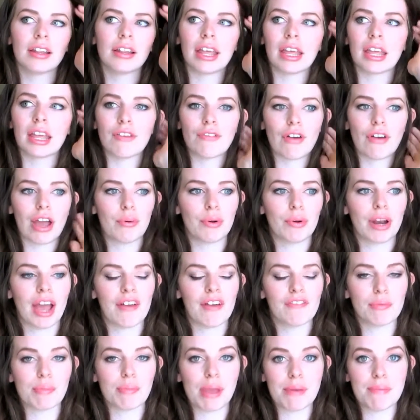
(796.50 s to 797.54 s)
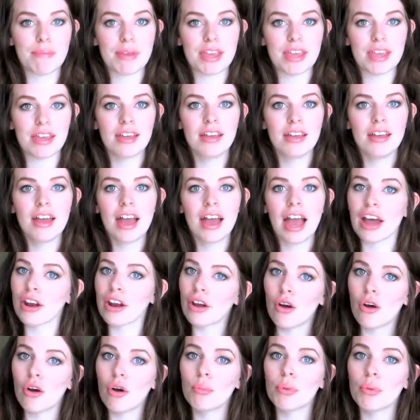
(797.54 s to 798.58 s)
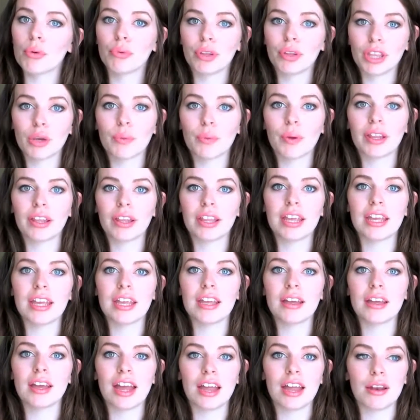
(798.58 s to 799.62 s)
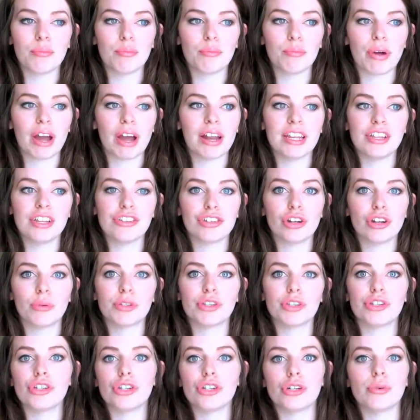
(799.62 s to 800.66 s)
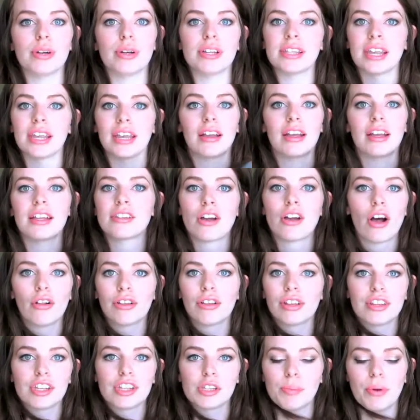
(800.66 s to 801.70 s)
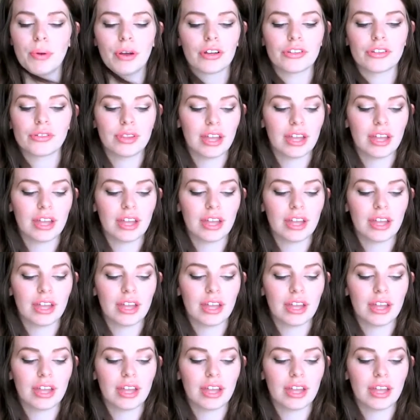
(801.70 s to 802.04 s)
like if I were to have the baby at home really quickly and Brad needs to know what to do, it's like it's all in this book.